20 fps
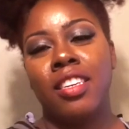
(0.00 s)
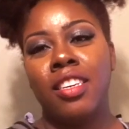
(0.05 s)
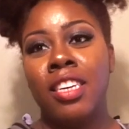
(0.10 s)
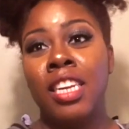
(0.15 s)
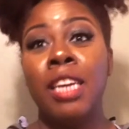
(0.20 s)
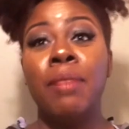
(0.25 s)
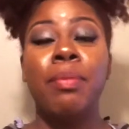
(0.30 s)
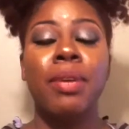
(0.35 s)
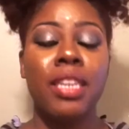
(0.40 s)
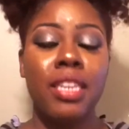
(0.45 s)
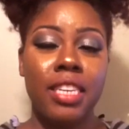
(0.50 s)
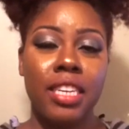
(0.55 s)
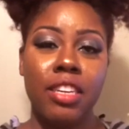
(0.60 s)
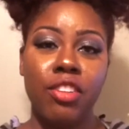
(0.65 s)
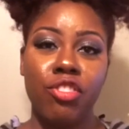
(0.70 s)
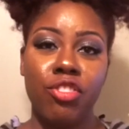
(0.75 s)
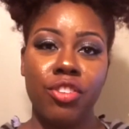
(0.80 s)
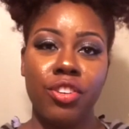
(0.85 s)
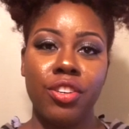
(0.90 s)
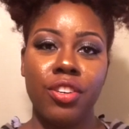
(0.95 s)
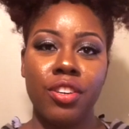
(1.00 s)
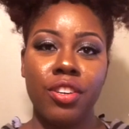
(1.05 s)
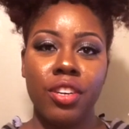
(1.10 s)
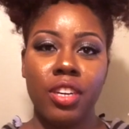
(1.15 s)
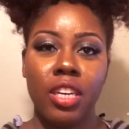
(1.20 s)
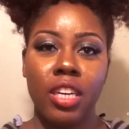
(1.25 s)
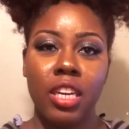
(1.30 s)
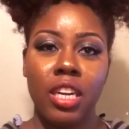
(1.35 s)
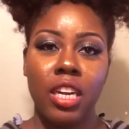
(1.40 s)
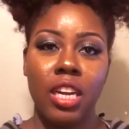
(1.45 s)
Deep Conditioner
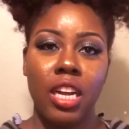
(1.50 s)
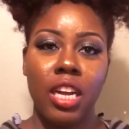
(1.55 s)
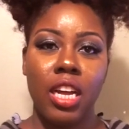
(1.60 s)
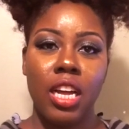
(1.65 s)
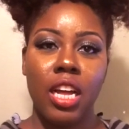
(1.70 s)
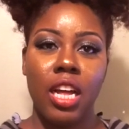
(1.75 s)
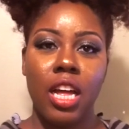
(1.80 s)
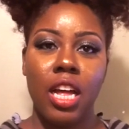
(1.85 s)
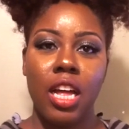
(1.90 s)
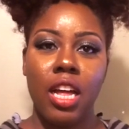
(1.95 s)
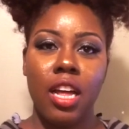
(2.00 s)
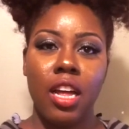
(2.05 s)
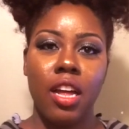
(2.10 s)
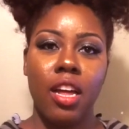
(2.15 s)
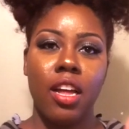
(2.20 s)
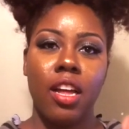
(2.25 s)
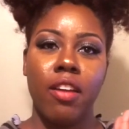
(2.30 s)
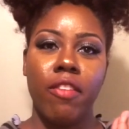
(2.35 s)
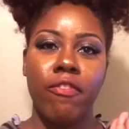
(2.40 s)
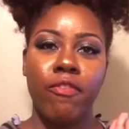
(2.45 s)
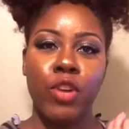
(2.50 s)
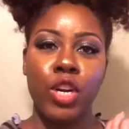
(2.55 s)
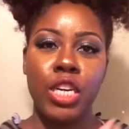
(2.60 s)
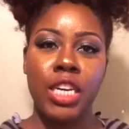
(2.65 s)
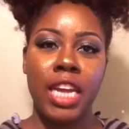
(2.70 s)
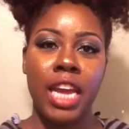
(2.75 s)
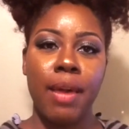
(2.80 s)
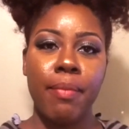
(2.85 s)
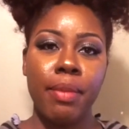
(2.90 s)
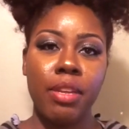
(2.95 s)
for
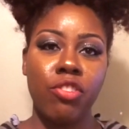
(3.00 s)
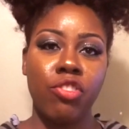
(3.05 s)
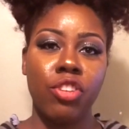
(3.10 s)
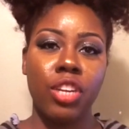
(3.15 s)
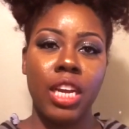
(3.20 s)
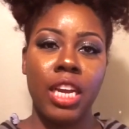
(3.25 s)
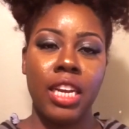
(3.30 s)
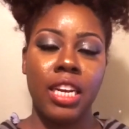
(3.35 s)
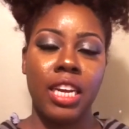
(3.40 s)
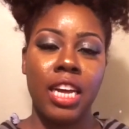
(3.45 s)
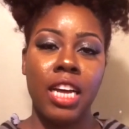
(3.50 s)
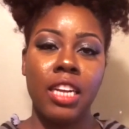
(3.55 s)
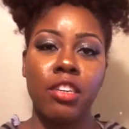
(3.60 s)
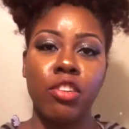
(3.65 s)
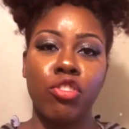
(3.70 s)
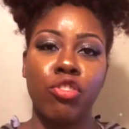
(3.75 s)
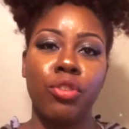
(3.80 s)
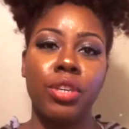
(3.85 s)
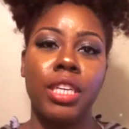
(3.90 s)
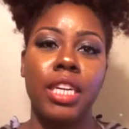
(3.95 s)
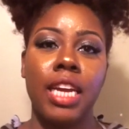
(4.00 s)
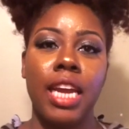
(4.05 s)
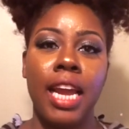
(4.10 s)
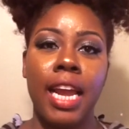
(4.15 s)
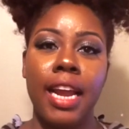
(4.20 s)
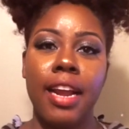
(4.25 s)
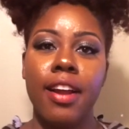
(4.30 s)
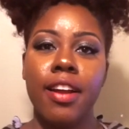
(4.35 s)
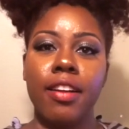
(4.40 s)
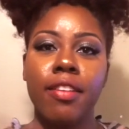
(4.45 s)
damaged and color treated
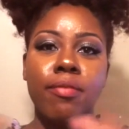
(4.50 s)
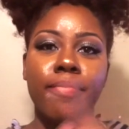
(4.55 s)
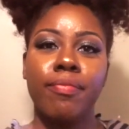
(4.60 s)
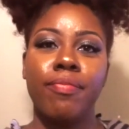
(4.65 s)
hair.